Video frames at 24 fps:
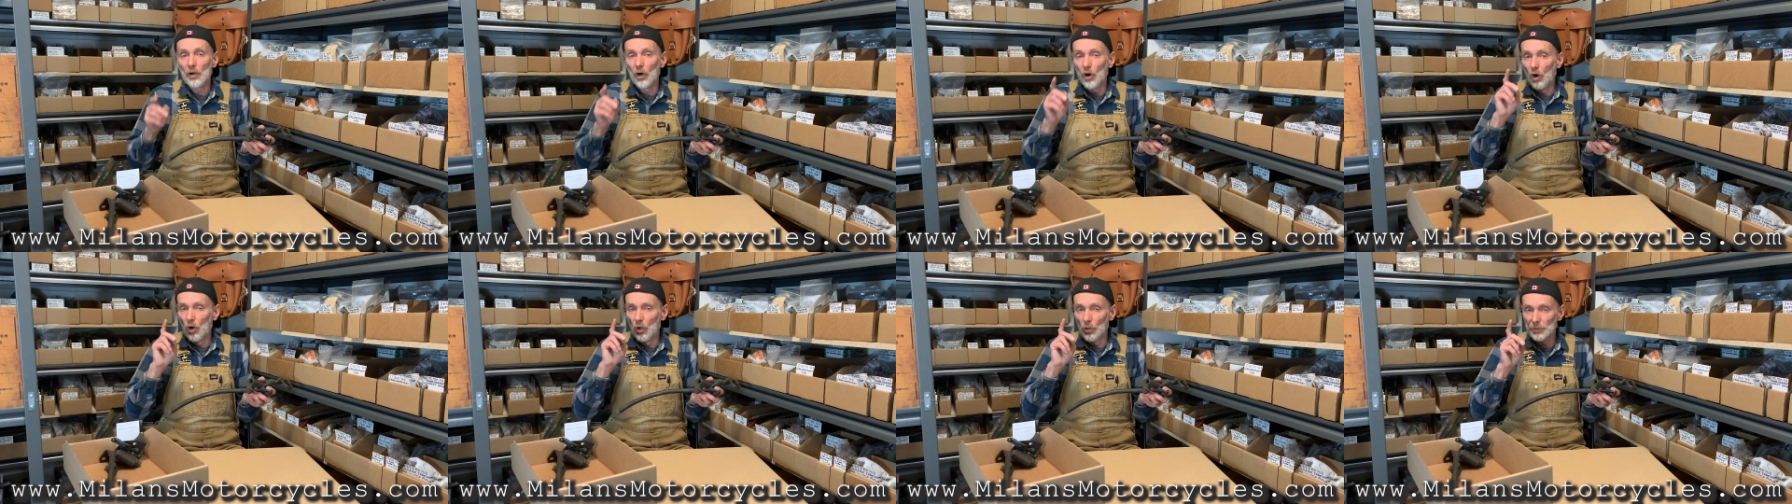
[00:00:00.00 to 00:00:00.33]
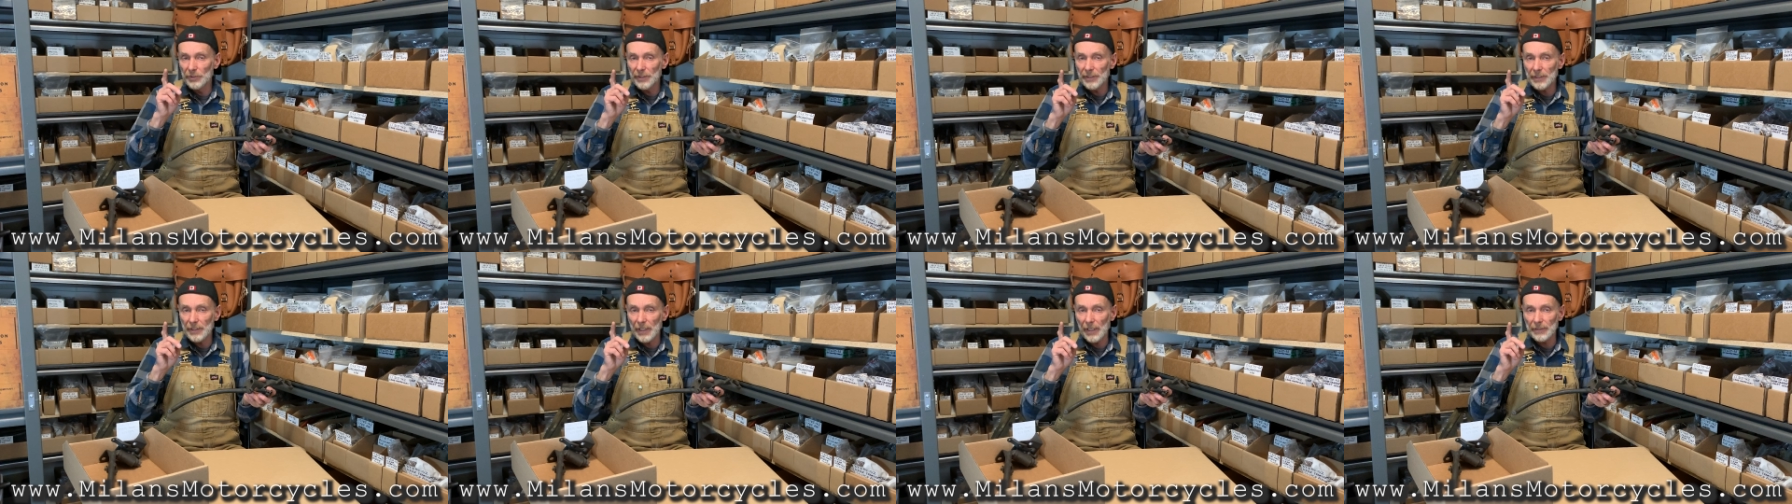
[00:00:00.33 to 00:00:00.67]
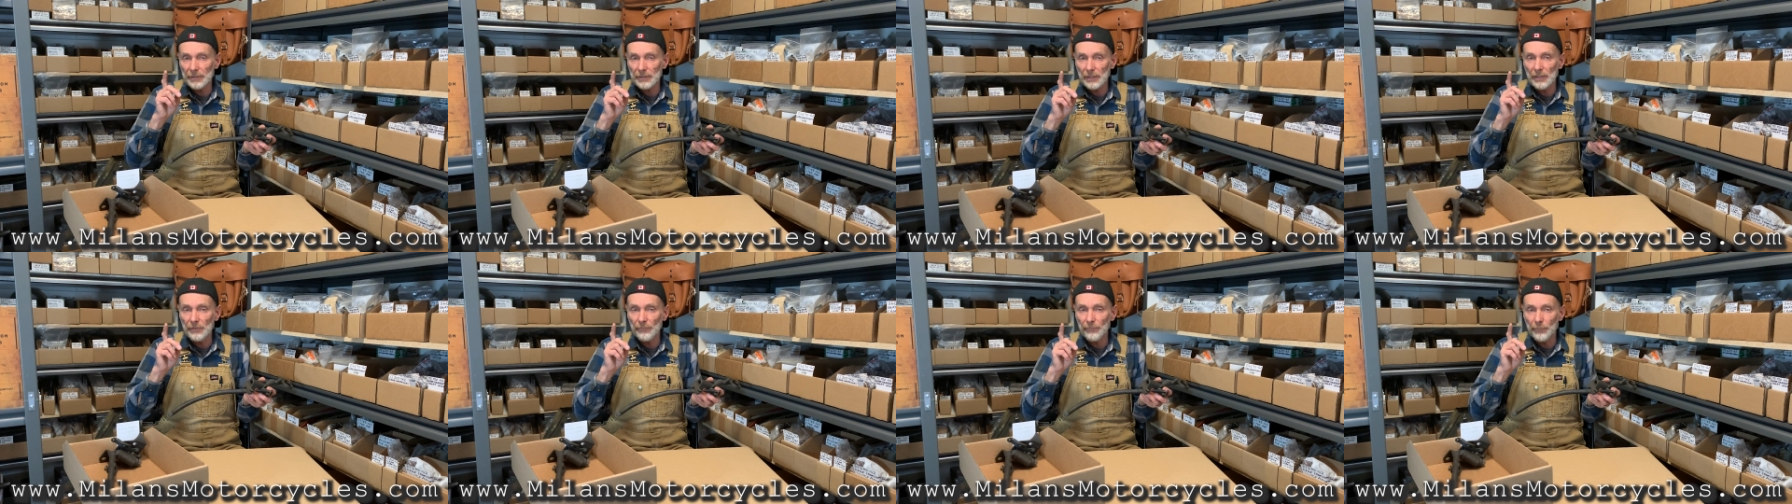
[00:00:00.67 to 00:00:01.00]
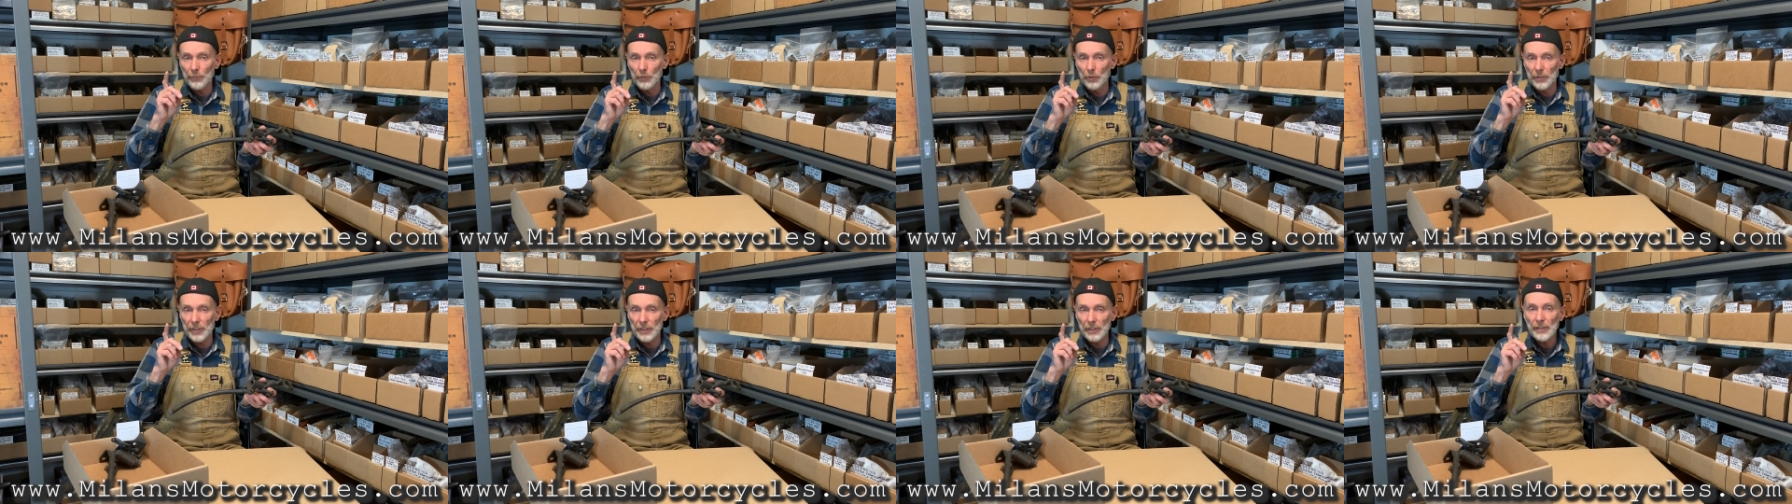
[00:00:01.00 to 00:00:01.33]
Only
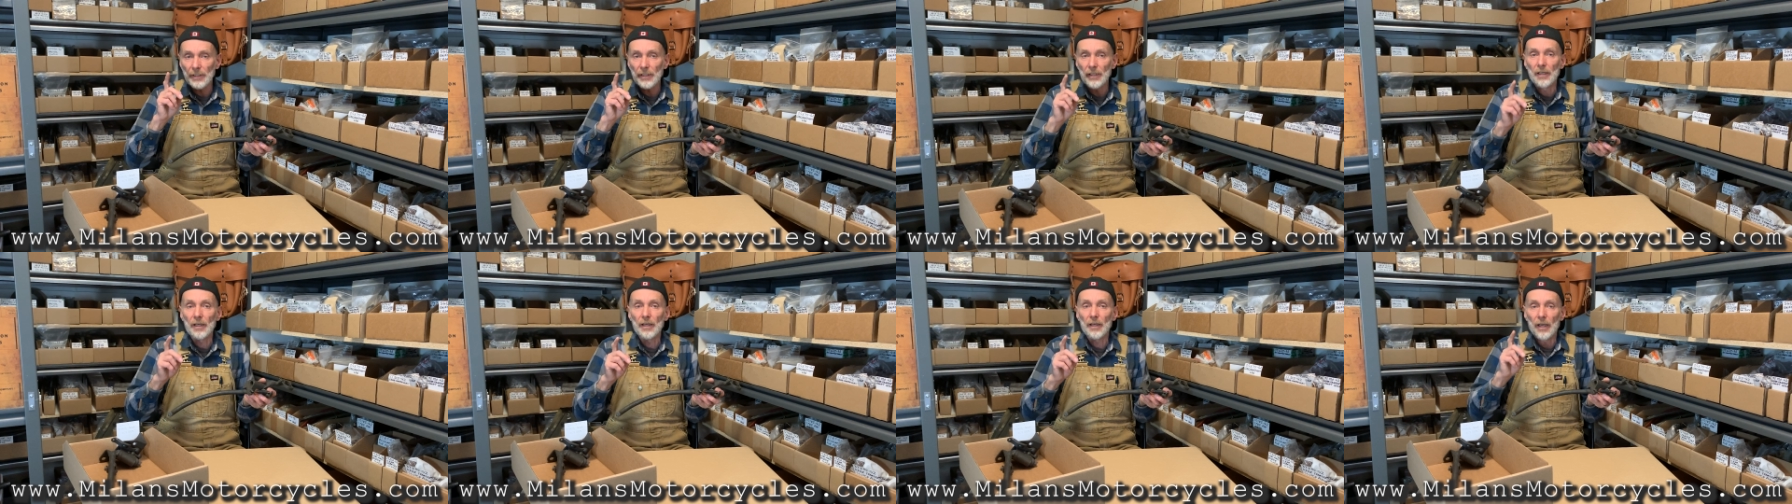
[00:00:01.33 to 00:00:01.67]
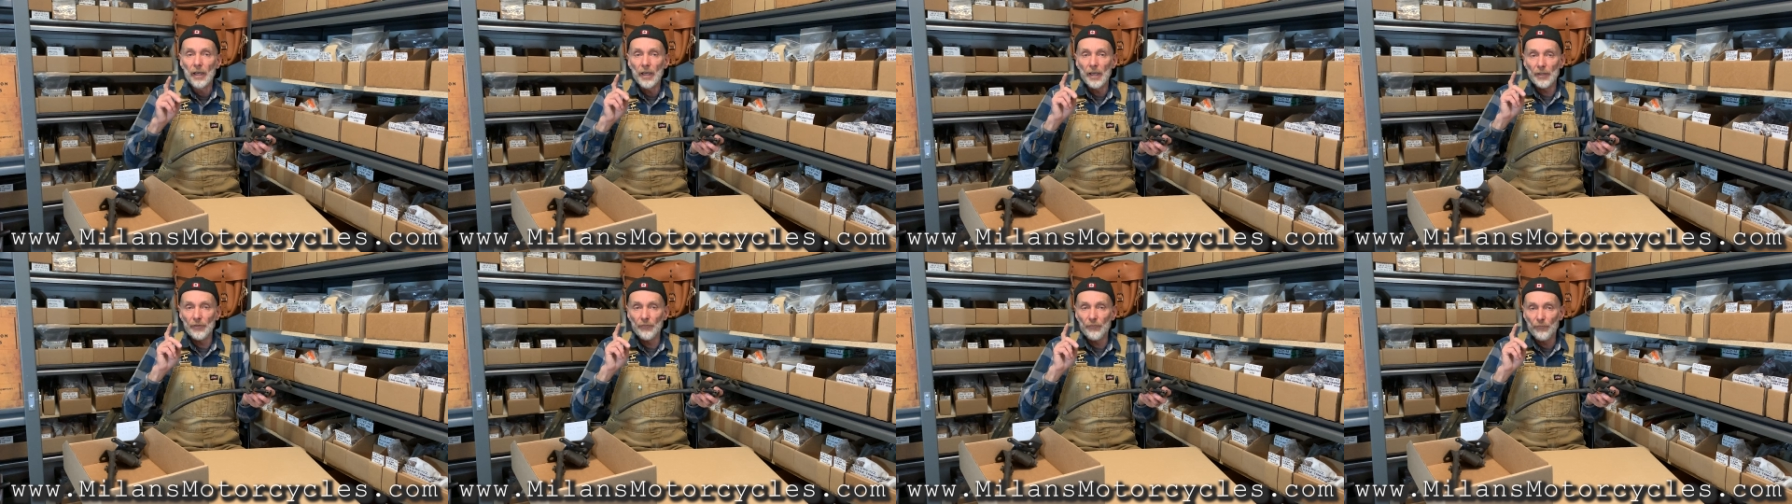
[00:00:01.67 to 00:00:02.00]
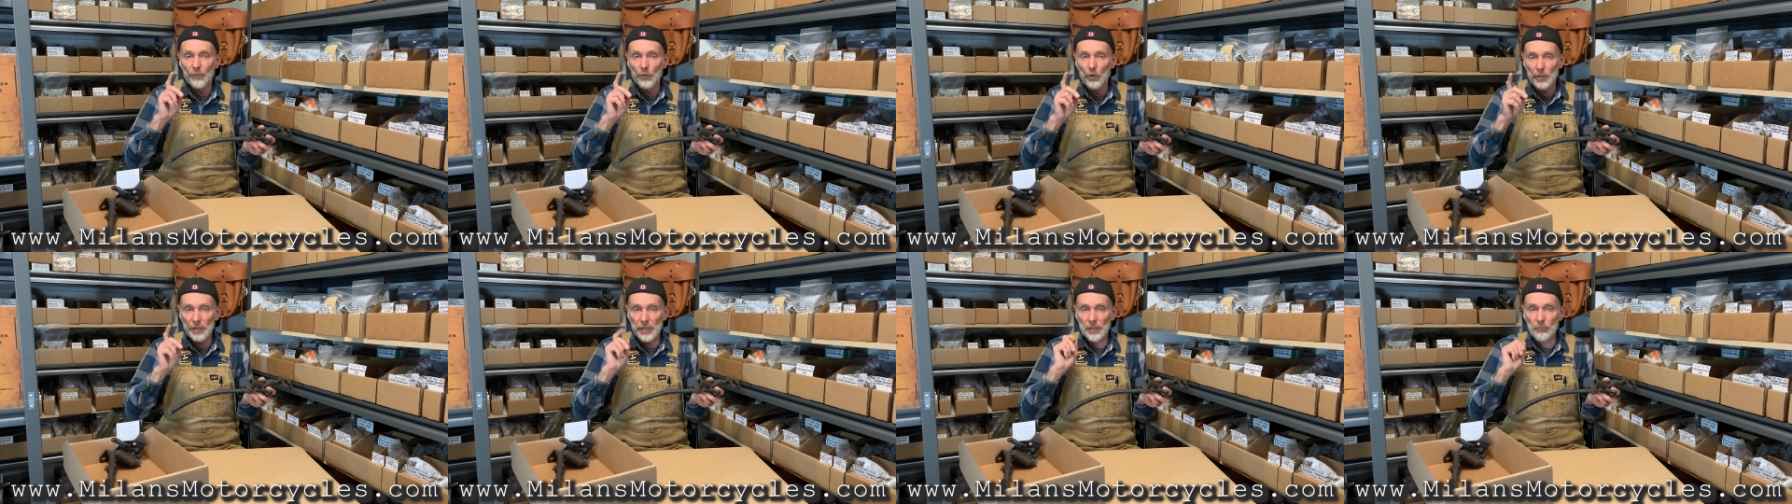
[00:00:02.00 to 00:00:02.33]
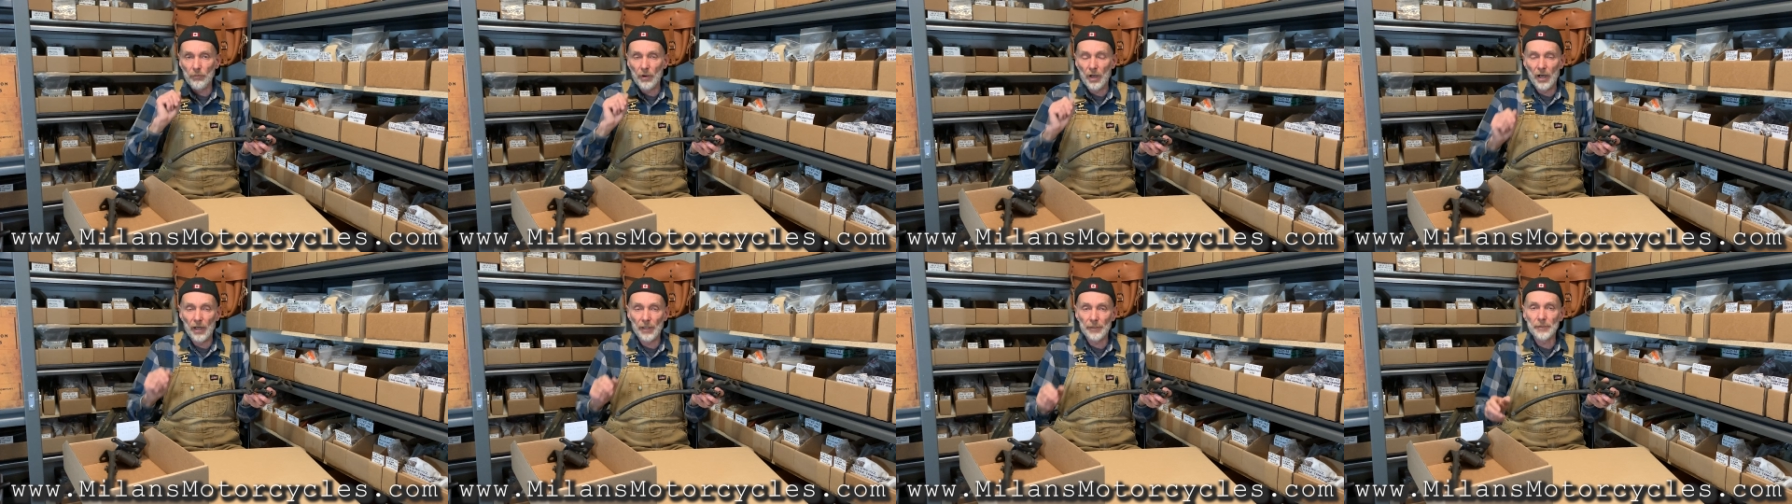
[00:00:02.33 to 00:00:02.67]
1940 and
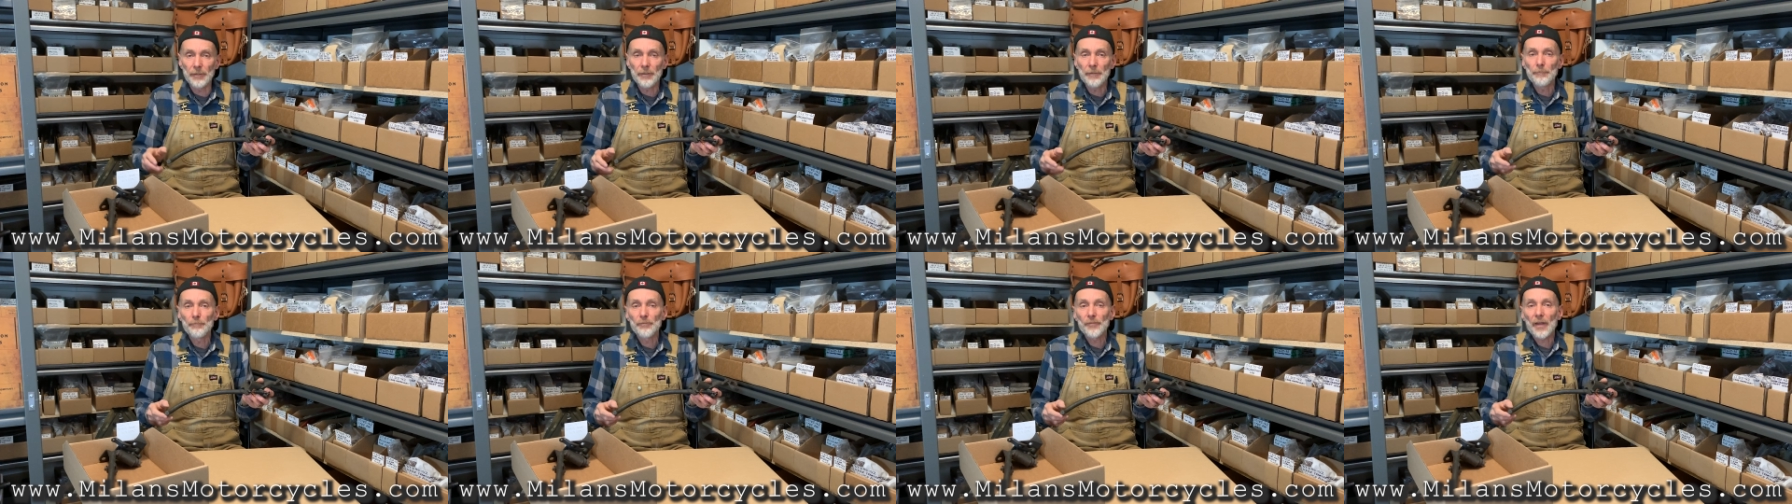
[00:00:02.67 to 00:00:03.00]
41